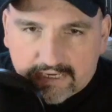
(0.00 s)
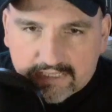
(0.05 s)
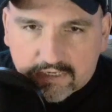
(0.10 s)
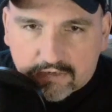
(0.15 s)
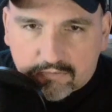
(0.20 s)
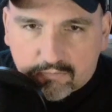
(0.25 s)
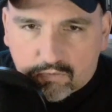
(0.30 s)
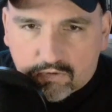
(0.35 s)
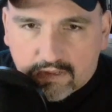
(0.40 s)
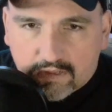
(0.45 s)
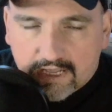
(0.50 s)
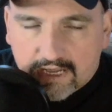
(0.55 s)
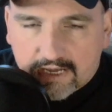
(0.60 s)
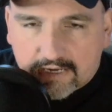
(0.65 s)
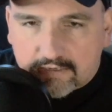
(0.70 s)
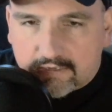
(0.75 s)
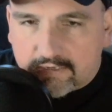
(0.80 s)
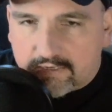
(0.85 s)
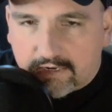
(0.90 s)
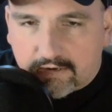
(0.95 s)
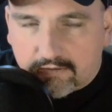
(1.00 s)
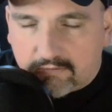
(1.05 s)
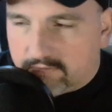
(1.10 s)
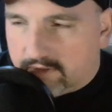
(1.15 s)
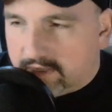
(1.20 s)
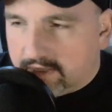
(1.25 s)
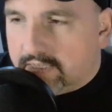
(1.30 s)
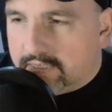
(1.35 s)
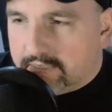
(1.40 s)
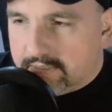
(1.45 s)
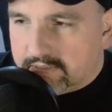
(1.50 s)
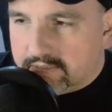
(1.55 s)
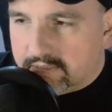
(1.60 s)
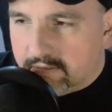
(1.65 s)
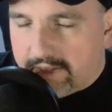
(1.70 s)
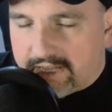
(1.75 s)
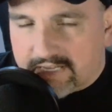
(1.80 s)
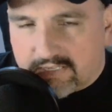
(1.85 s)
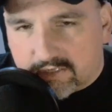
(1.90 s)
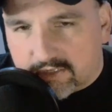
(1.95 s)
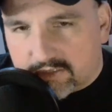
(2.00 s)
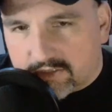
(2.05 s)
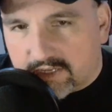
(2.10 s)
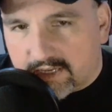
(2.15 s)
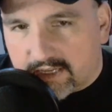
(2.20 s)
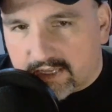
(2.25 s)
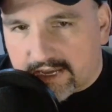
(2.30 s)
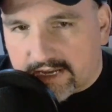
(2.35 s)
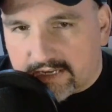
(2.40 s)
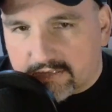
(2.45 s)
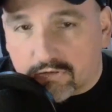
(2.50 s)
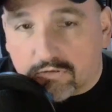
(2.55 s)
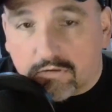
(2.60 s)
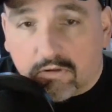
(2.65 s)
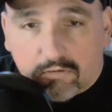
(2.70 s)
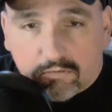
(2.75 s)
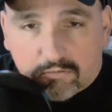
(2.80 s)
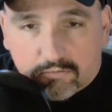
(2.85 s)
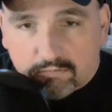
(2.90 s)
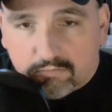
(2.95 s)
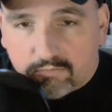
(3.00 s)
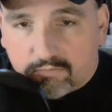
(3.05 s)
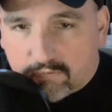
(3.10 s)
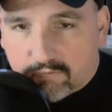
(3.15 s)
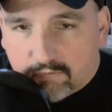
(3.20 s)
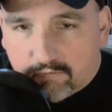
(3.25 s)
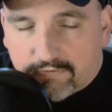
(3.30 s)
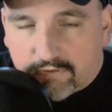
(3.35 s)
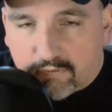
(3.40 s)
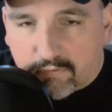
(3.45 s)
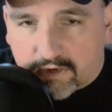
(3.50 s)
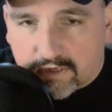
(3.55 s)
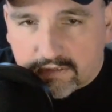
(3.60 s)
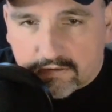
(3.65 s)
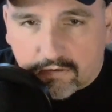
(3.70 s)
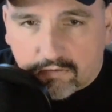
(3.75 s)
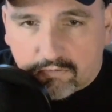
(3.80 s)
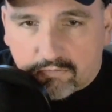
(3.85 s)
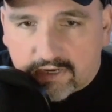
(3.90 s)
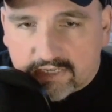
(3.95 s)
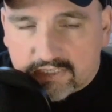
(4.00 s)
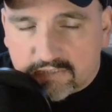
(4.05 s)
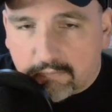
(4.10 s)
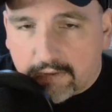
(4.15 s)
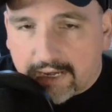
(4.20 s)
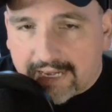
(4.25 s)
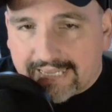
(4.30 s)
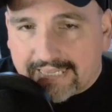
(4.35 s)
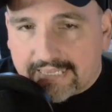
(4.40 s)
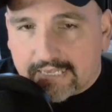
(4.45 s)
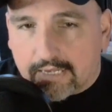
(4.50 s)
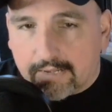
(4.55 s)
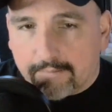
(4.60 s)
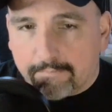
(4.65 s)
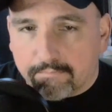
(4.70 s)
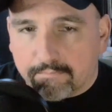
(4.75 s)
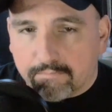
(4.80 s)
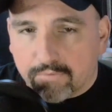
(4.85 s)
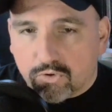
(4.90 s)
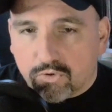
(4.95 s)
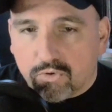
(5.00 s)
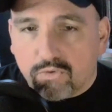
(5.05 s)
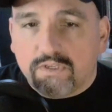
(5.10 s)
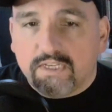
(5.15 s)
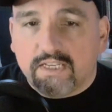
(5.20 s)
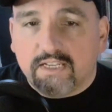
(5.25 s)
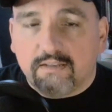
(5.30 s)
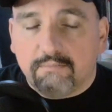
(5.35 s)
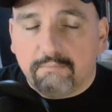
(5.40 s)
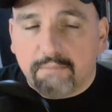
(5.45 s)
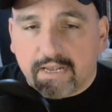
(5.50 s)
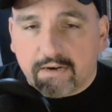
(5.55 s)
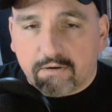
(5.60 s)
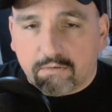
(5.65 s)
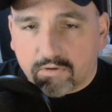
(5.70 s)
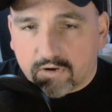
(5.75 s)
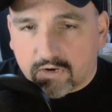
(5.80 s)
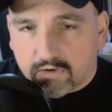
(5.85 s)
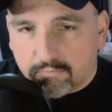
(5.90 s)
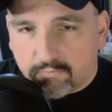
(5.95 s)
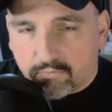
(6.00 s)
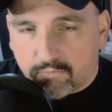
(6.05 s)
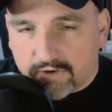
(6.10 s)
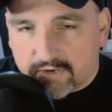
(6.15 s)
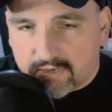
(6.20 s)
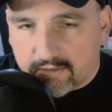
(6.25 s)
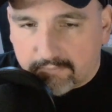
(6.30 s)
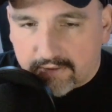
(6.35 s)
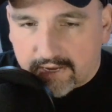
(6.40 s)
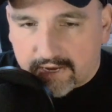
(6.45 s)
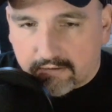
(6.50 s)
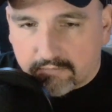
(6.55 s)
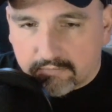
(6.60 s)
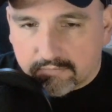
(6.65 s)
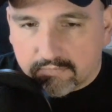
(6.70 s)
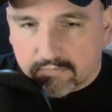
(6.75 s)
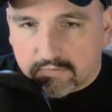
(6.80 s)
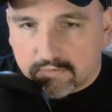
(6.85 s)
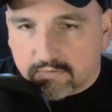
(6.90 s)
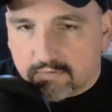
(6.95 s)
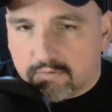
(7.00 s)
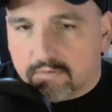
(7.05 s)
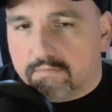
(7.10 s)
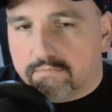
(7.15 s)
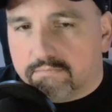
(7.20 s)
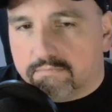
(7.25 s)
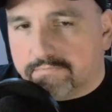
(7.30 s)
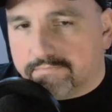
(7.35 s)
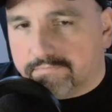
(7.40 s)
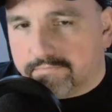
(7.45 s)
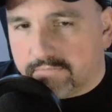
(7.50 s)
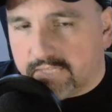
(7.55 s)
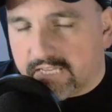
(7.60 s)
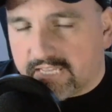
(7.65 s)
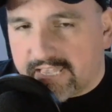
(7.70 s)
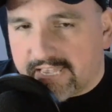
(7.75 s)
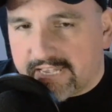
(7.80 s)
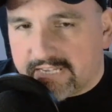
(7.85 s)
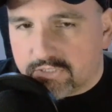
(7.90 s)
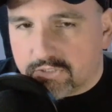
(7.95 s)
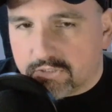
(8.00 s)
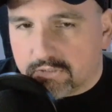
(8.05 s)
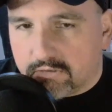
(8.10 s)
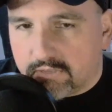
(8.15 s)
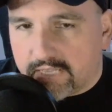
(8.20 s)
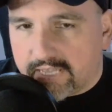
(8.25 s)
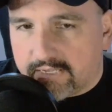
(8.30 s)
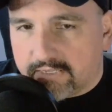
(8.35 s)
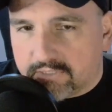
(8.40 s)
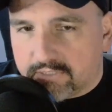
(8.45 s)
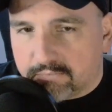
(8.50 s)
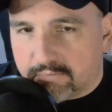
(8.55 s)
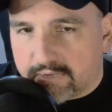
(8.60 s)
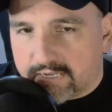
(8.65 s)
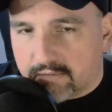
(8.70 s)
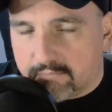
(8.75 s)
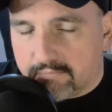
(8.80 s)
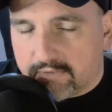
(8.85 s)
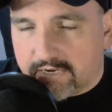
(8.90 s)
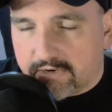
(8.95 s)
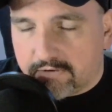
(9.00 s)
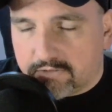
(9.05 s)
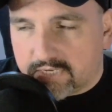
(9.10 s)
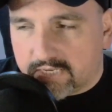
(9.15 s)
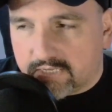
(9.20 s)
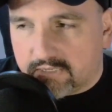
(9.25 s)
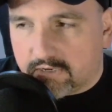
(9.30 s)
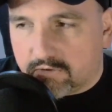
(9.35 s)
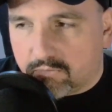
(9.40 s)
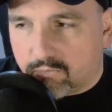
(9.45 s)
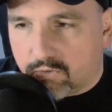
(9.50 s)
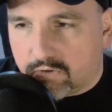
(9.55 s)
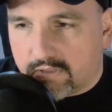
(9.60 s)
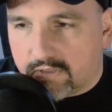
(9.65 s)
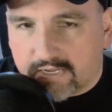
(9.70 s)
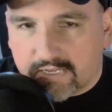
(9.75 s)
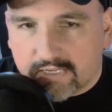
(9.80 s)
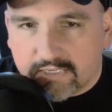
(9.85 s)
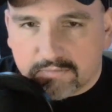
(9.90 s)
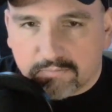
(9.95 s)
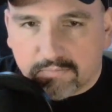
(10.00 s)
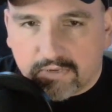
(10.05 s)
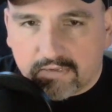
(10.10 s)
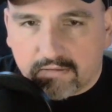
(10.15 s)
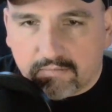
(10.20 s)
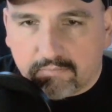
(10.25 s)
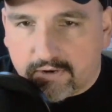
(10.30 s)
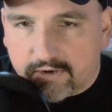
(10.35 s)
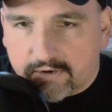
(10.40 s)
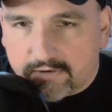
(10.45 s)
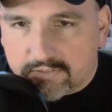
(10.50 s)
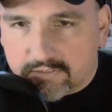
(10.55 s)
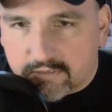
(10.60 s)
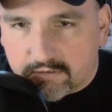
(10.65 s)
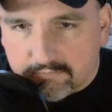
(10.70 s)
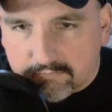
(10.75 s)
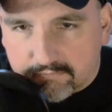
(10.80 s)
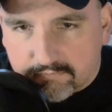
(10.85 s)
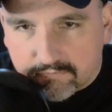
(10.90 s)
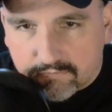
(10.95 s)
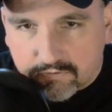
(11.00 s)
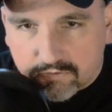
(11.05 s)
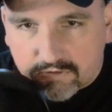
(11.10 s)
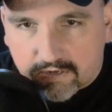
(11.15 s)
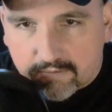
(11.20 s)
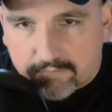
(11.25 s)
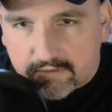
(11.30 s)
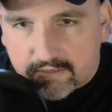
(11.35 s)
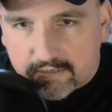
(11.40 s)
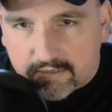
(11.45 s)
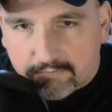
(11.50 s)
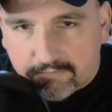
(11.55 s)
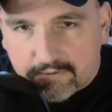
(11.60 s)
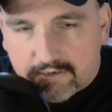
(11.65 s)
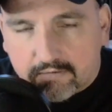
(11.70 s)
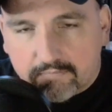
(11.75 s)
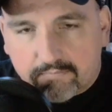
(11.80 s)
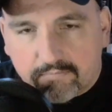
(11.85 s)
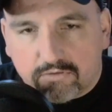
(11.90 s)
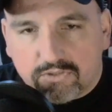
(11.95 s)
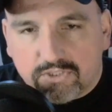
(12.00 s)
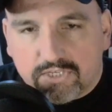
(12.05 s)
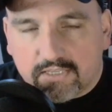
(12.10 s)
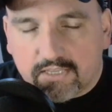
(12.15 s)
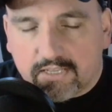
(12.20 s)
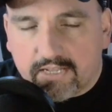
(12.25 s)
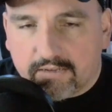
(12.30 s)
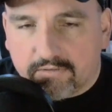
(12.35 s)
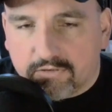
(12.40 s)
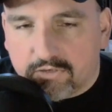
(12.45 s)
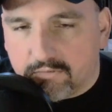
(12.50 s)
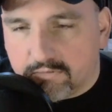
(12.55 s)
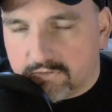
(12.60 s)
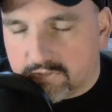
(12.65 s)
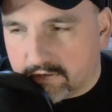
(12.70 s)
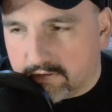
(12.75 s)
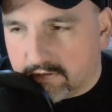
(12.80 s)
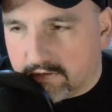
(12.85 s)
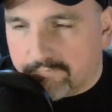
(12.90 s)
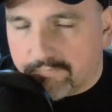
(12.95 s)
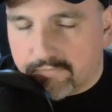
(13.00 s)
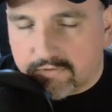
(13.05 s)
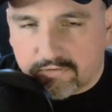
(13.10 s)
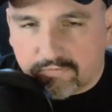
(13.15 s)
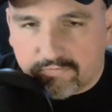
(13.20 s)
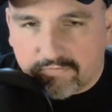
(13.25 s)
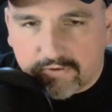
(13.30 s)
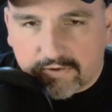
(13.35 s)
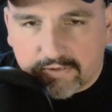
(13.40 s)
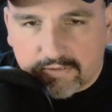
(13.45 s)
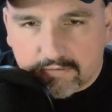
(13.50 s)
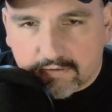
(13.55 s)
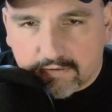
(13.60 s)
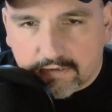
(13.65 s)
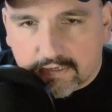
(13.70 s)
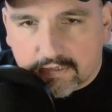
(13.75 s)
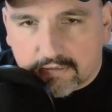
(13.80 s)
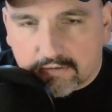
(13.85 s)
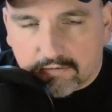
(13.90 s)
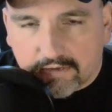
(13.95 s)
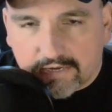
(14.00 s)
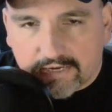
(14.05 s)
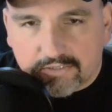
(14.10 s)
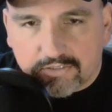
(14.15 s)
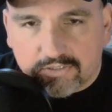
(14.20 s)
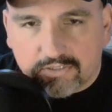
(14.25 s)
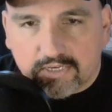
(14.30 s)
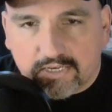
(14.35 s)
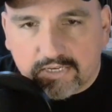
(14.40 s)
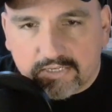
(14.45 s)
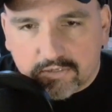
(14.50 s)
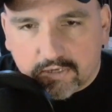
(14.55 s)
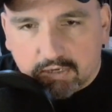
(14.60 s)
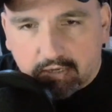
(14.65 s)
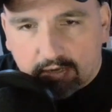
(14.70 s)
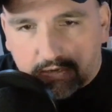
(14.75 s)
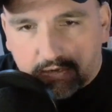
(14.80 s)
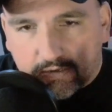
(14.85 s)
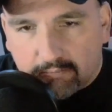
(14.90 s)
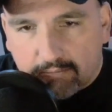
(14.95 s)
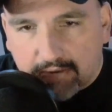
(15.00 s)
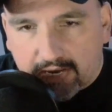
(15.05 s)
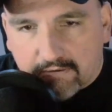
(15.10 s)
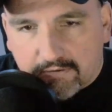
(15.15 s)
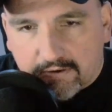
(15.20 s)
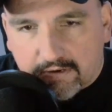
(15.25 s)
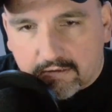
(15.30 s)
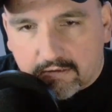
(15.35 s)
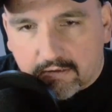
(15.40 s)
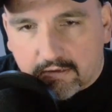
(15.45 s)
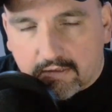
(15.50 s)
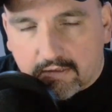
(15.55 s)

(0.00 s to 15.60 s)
Dick Warlock, you know, the best since Nick Castle. Go if you want, go watch my um, Who Did It Better, where I where I compare Nick Castle as Michael Myers and Dick Warlock as Michael Myers. I'll drop a link up here. Go check that out too. It's a it's a fun little exercise comparing